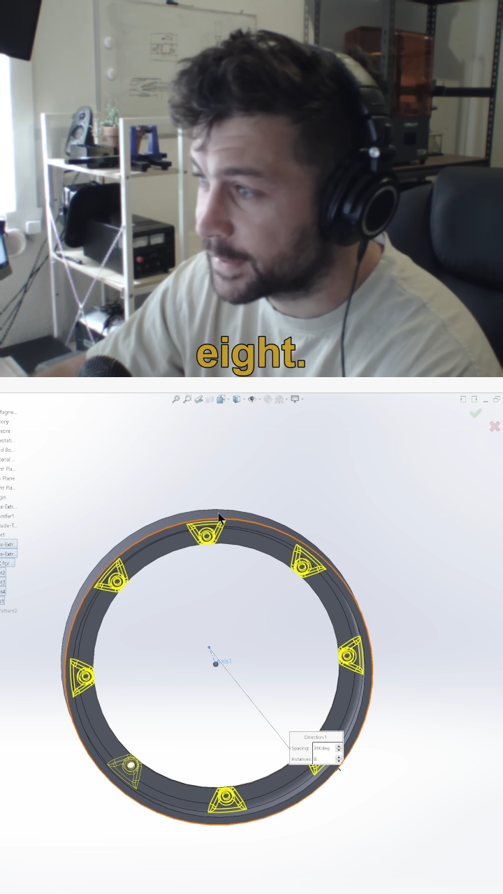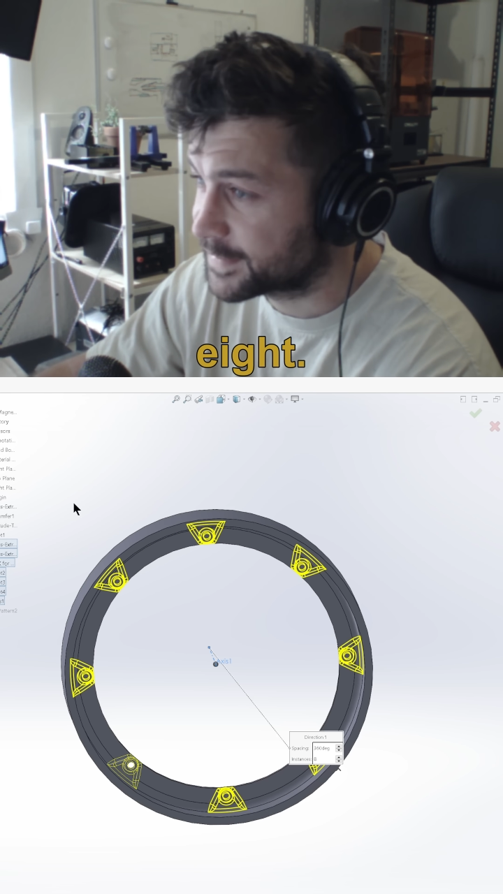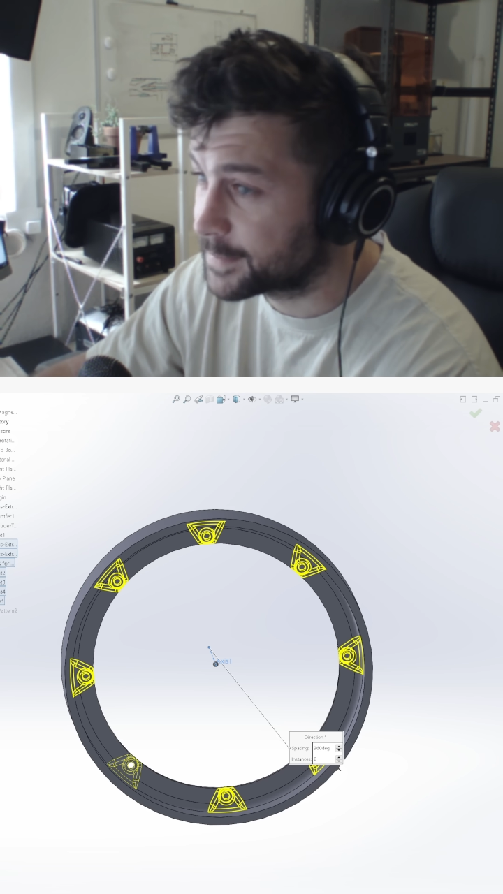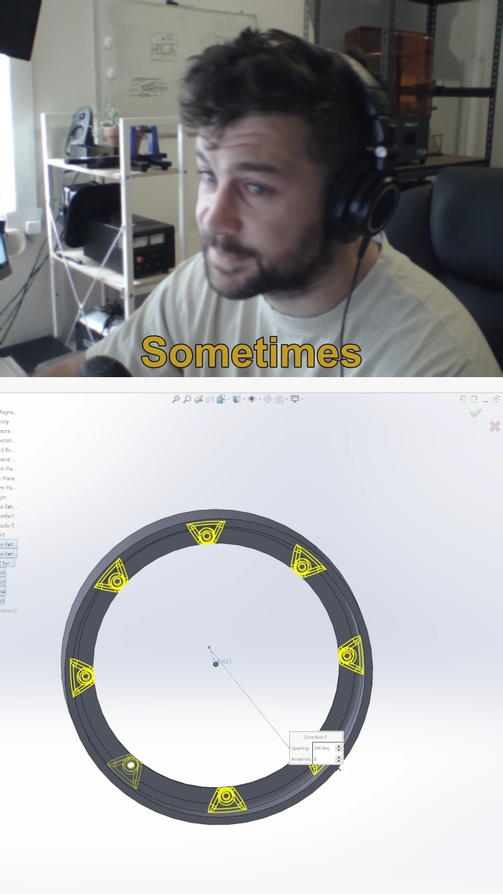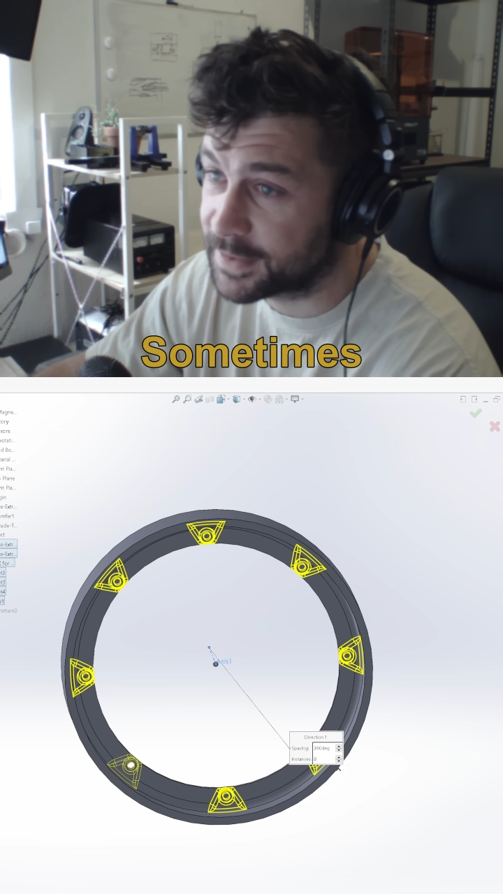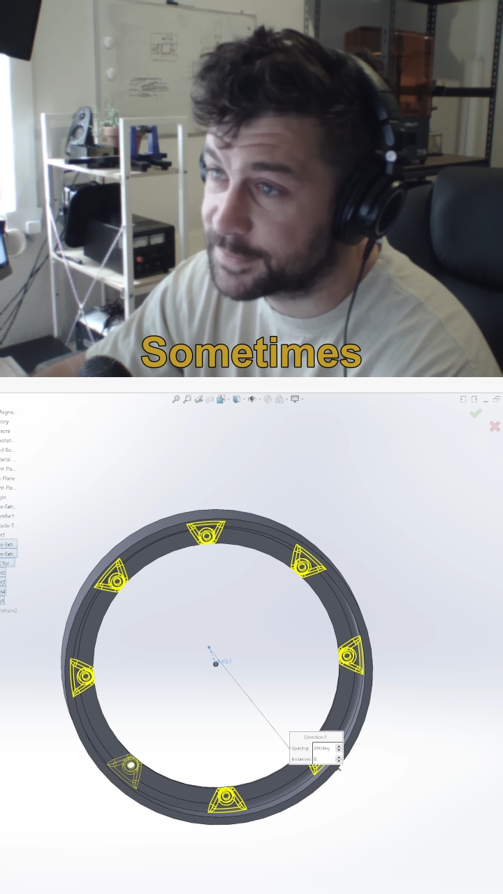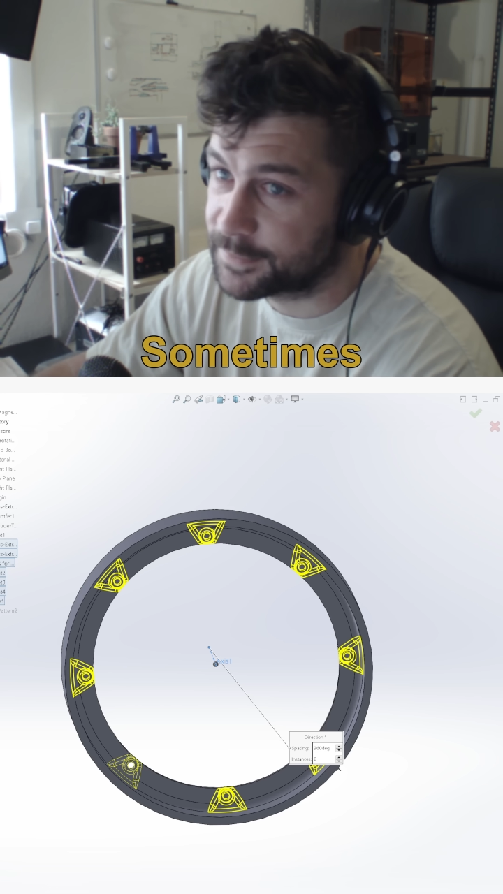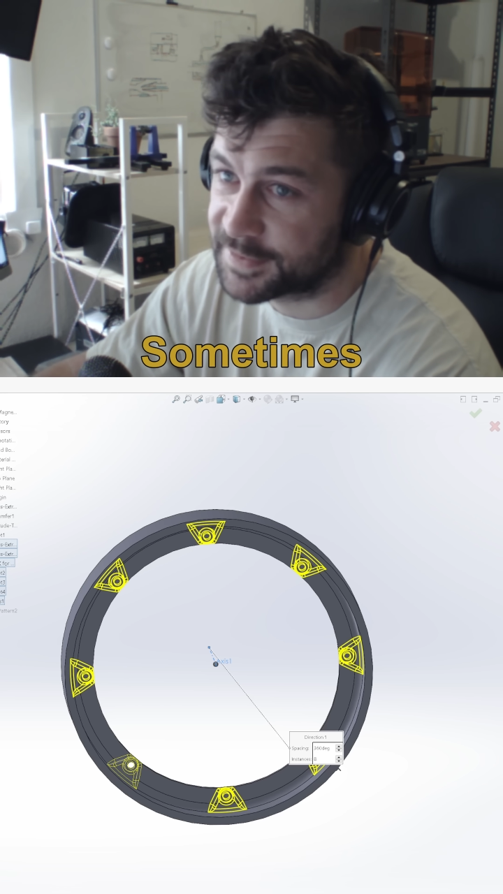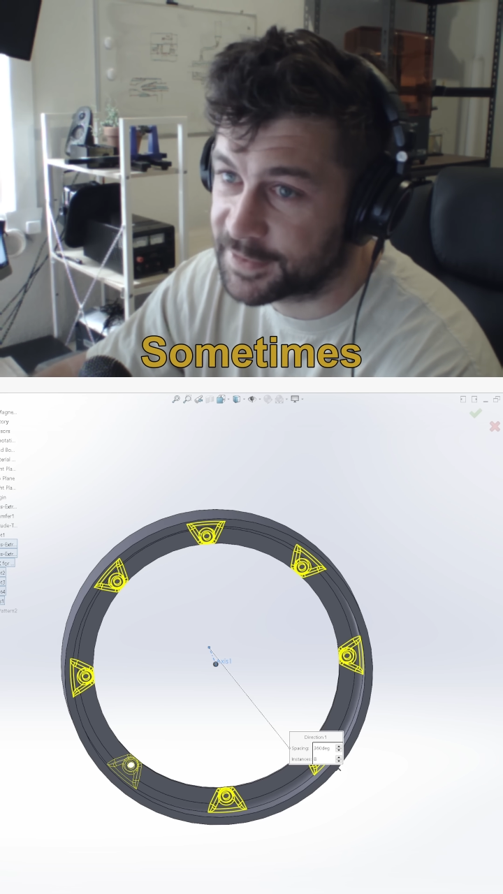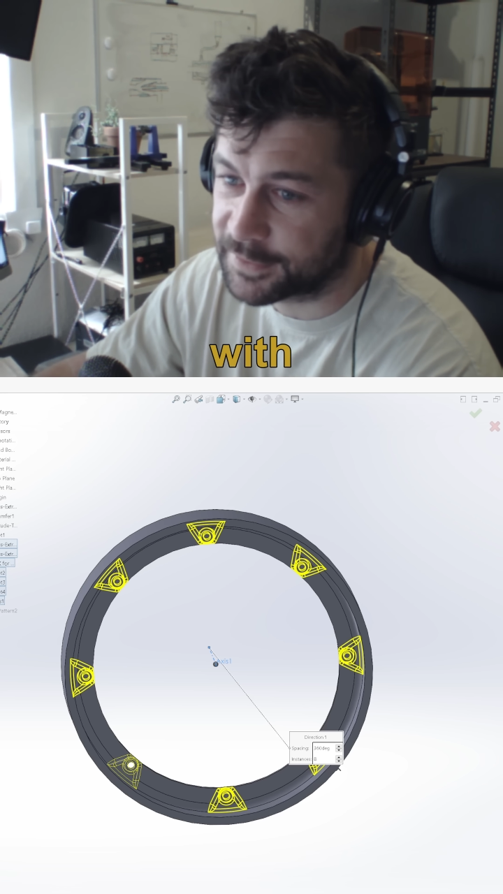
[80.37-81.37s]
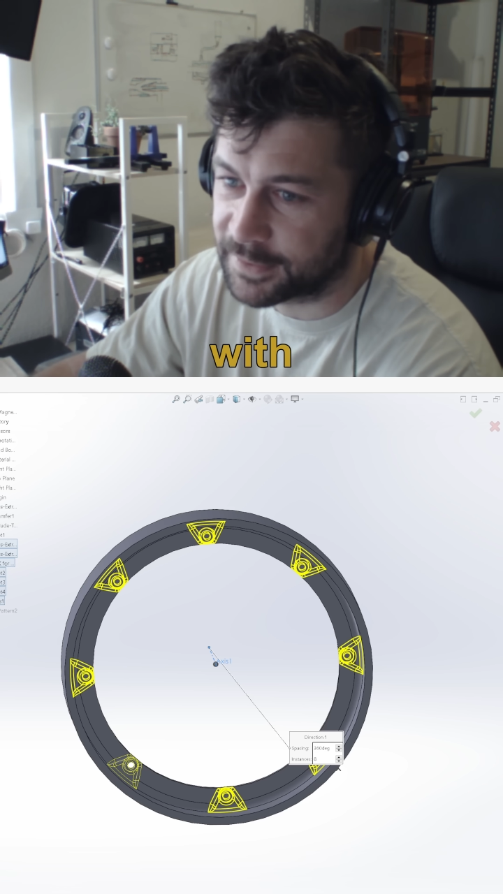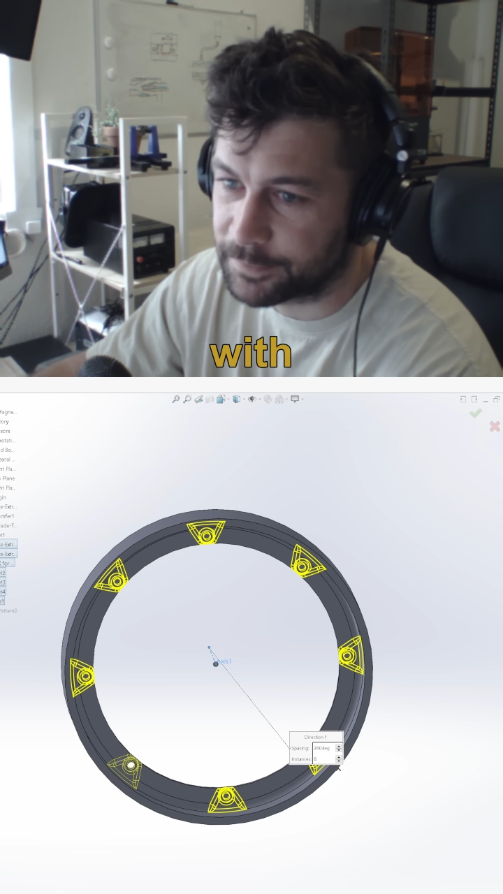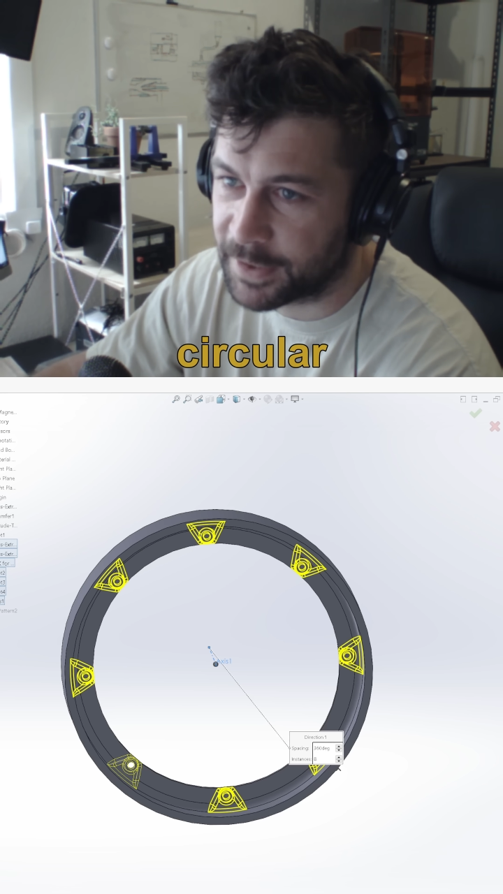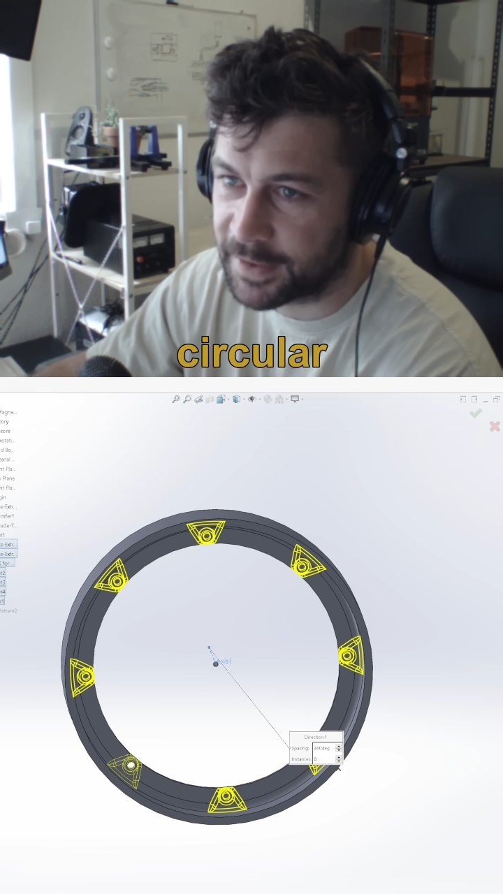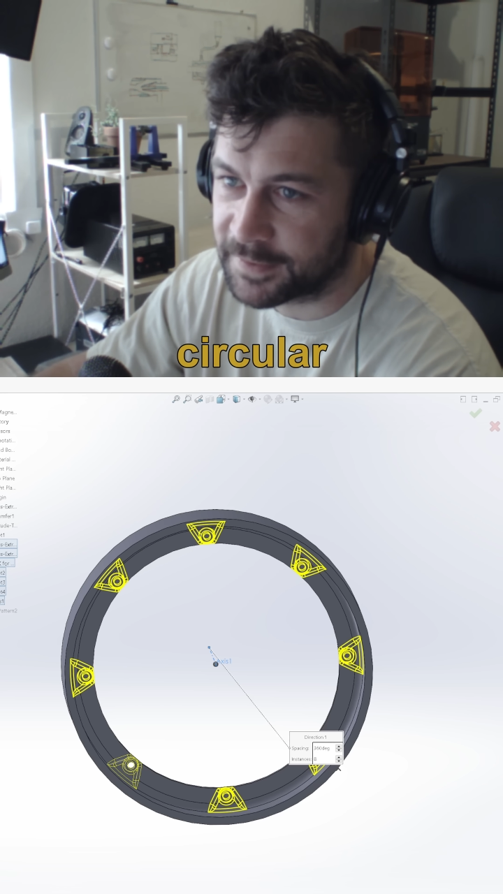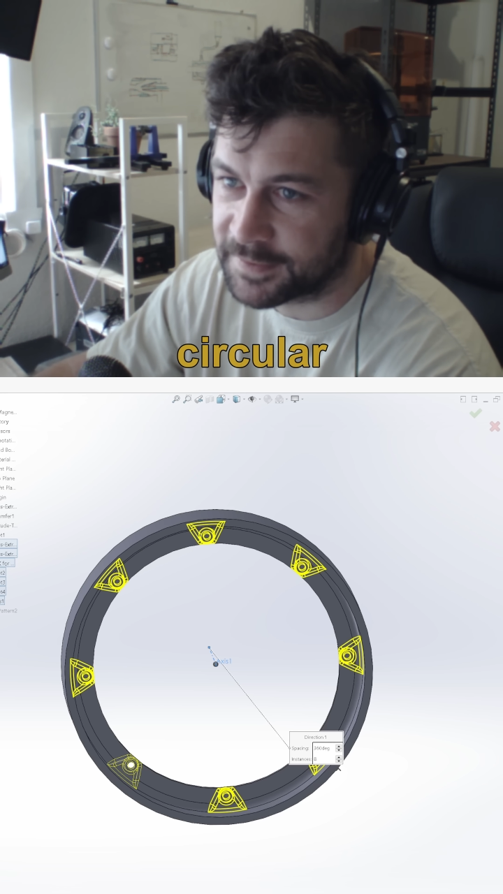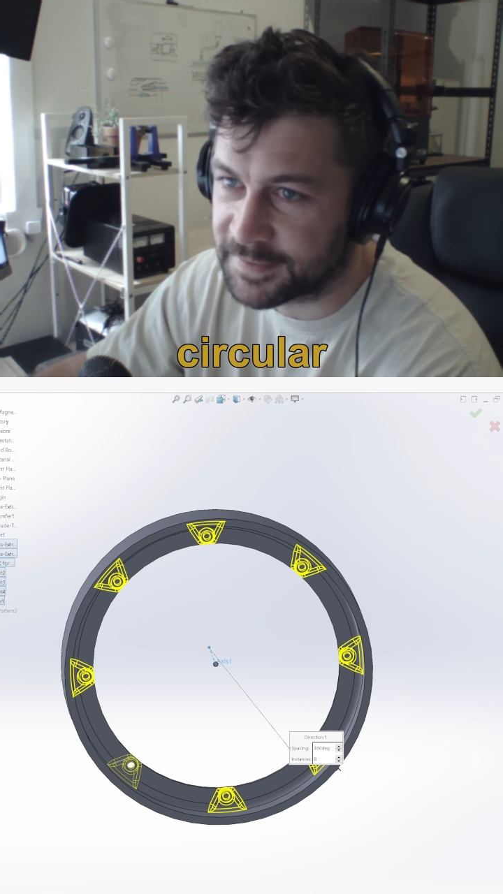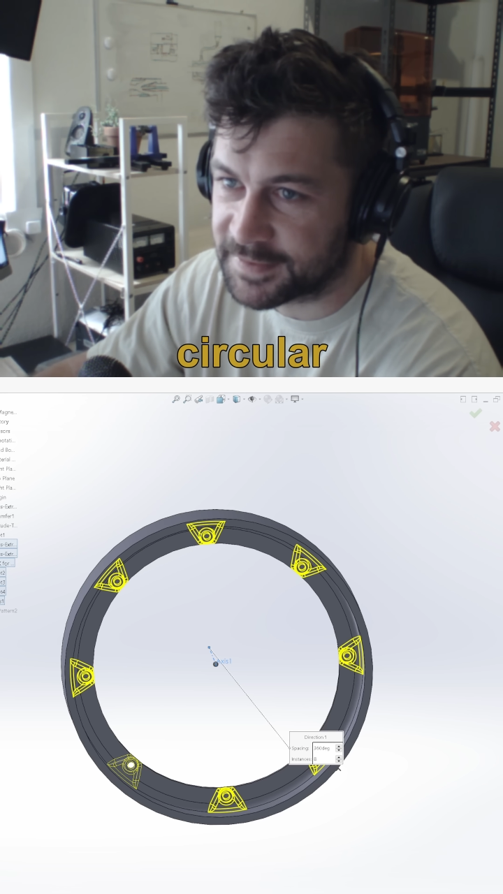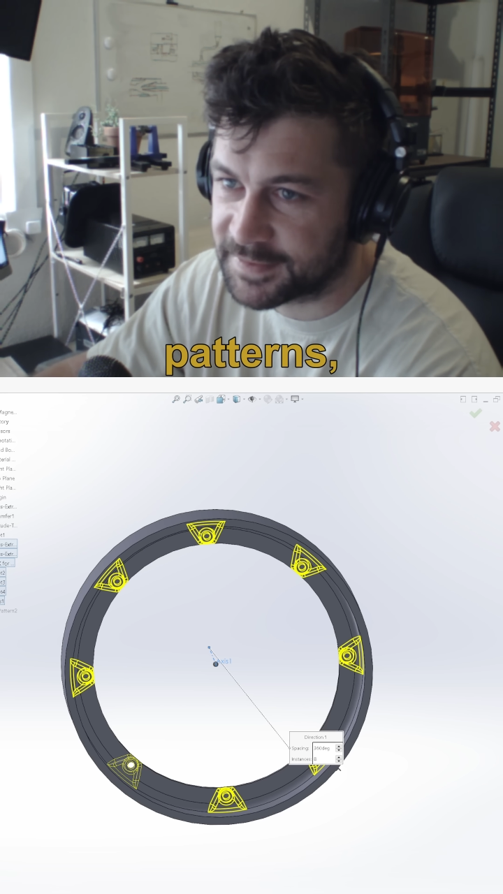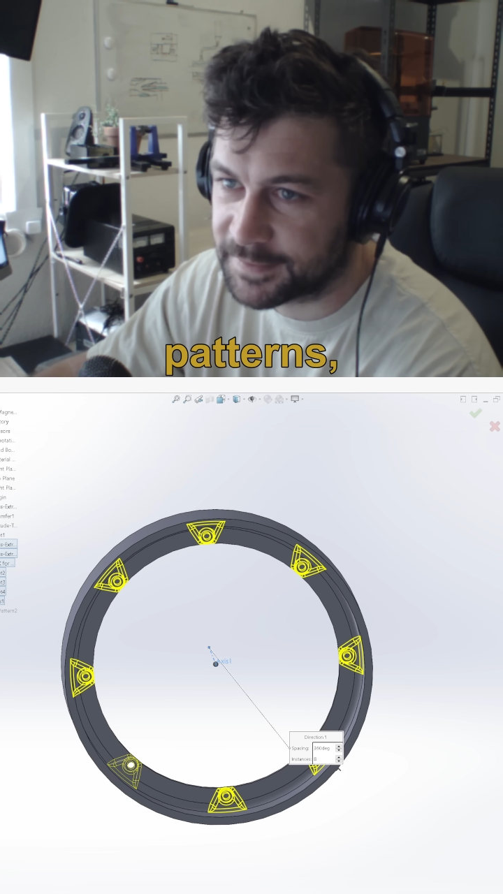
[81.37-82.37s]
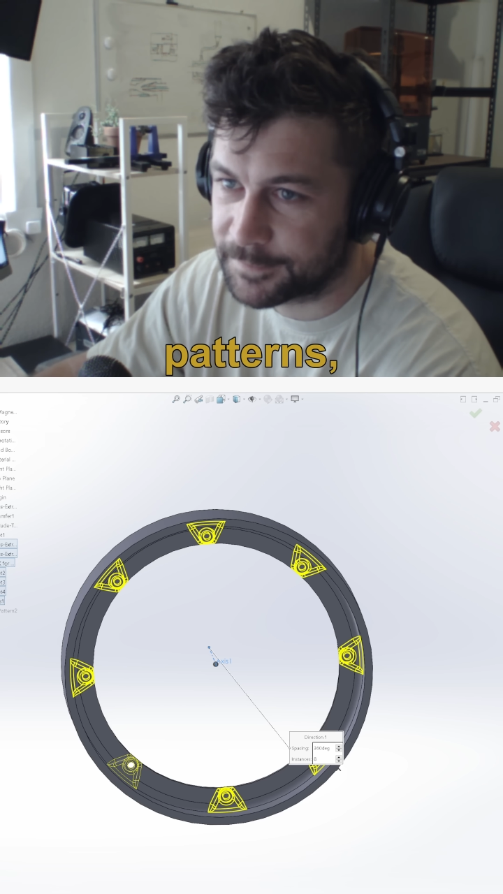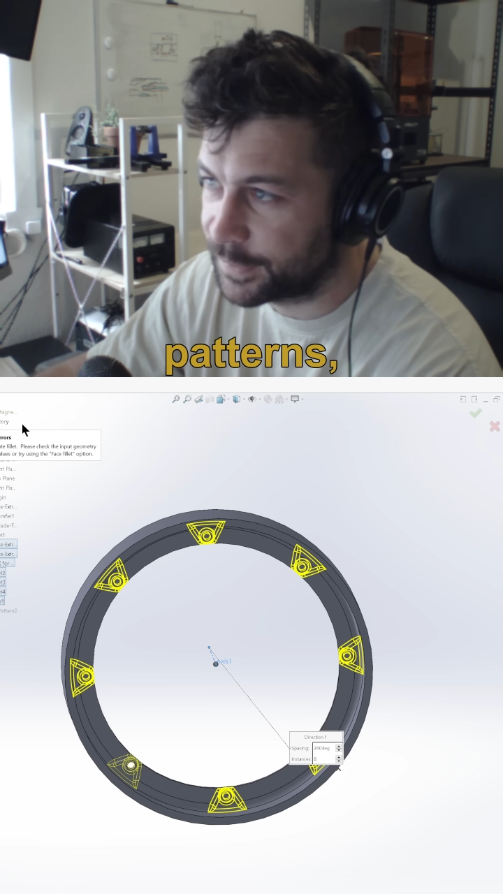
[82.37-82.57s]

Sometimes with circular patterns,